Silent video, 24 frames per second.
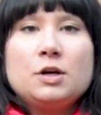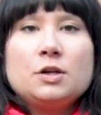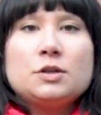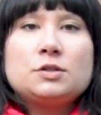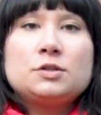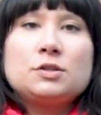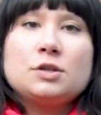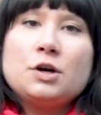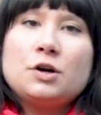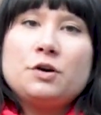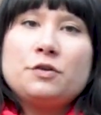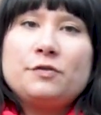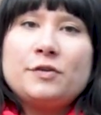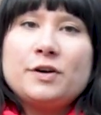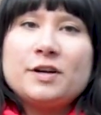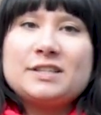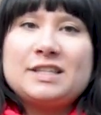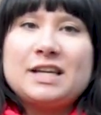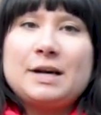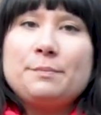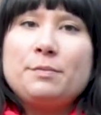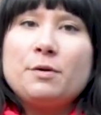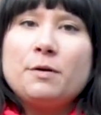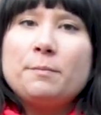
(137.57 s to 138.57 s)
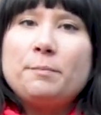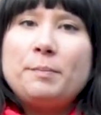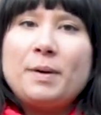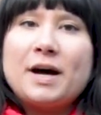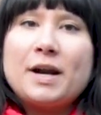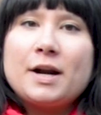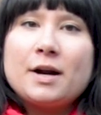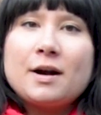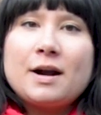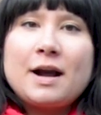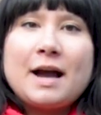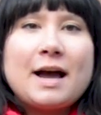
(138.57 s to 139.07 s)
So for example,
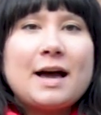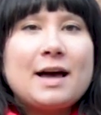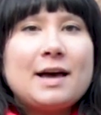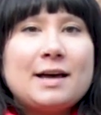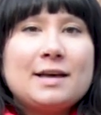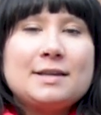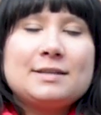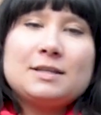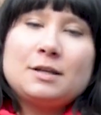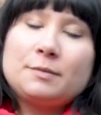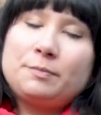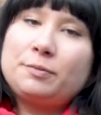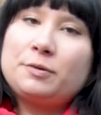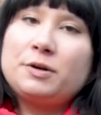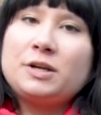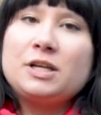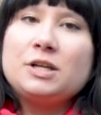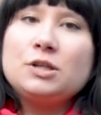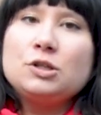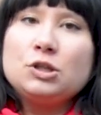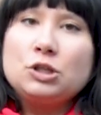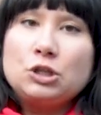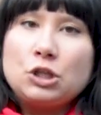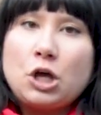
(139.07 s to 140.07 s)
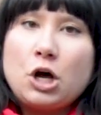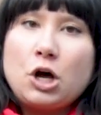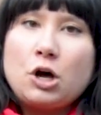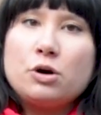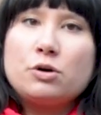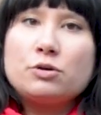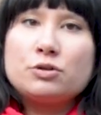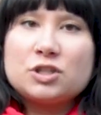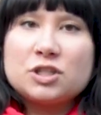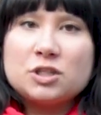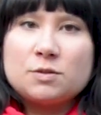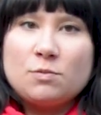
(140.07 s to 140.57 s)
butter has a pretty
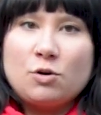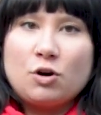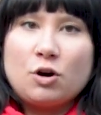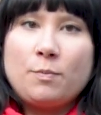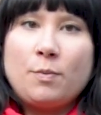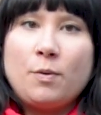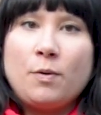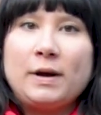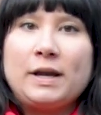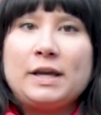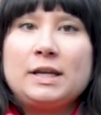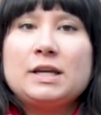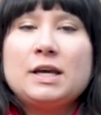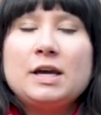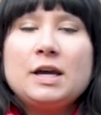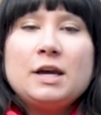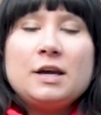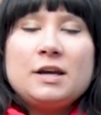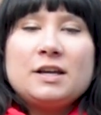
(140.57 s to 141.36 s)
low smoke point.